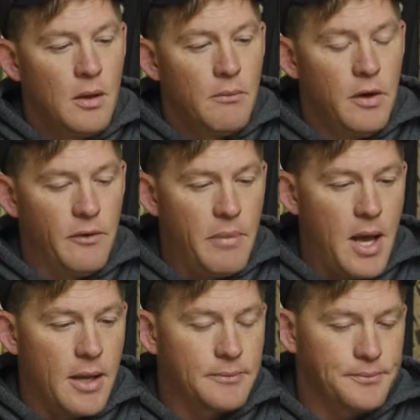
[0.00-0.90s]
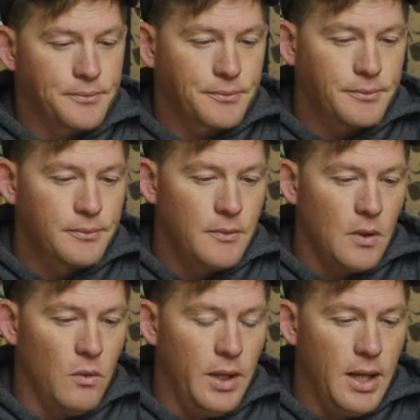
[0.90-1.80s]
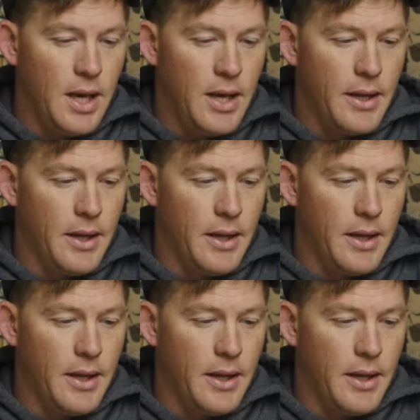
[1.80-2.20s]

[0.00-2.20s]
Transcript: Moving back, we got,